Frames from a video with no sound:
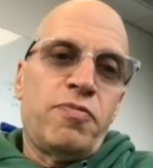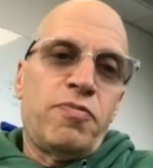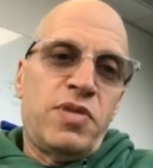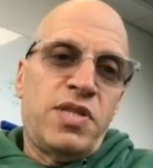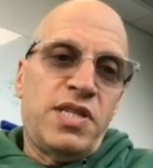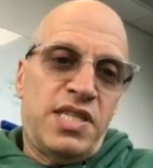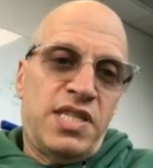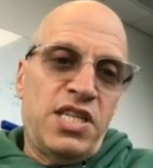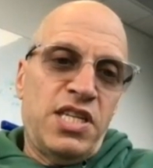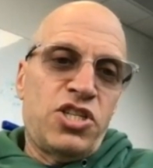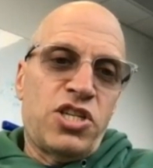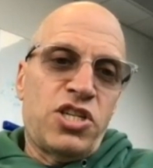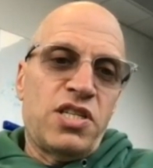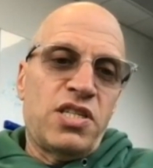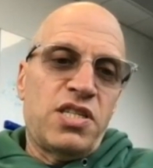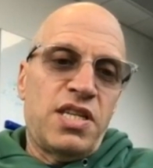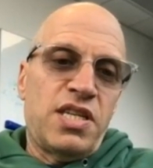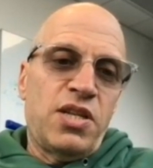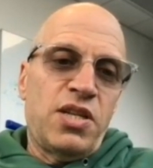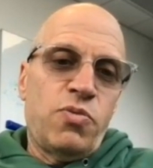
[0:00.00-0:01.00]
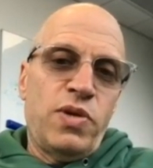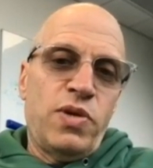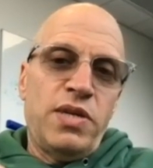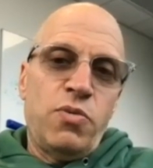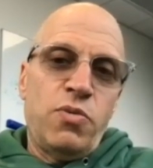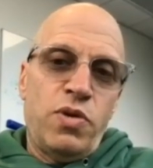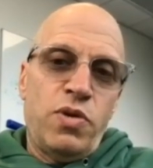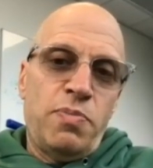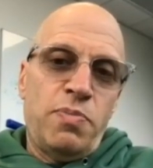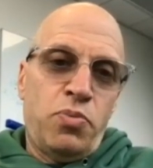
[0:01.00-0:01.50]
decisions that
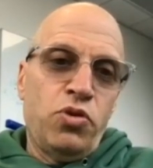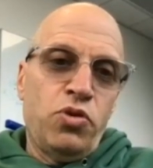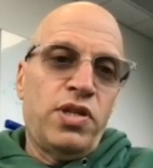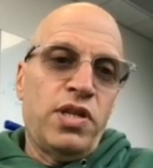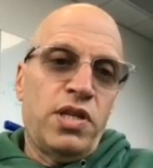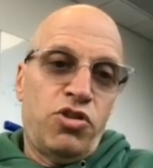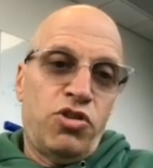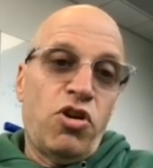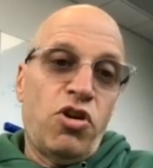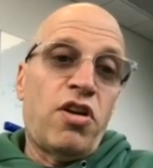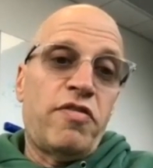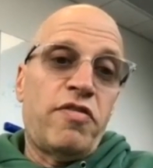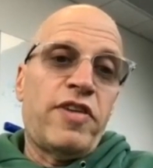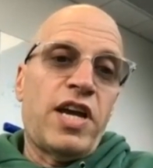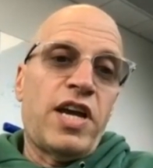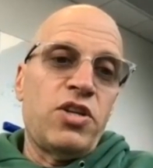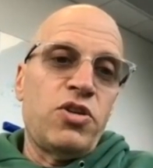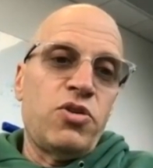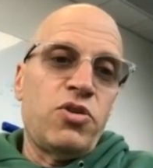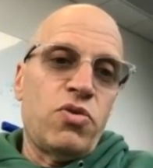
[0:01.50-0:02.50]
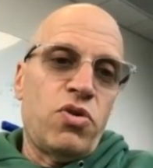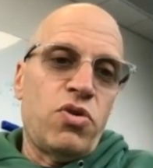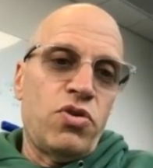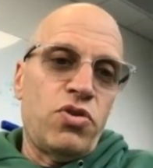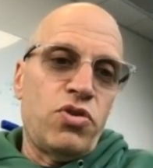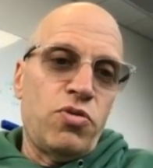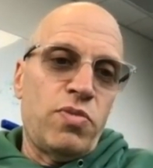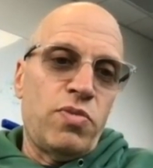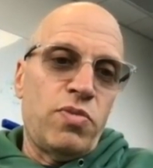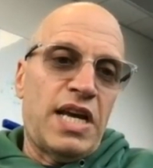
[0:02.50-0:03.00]
we put a dollar value
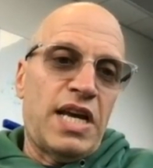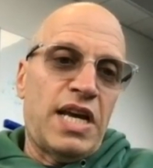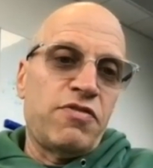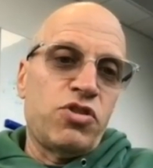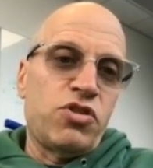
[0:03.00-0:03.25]
on human life.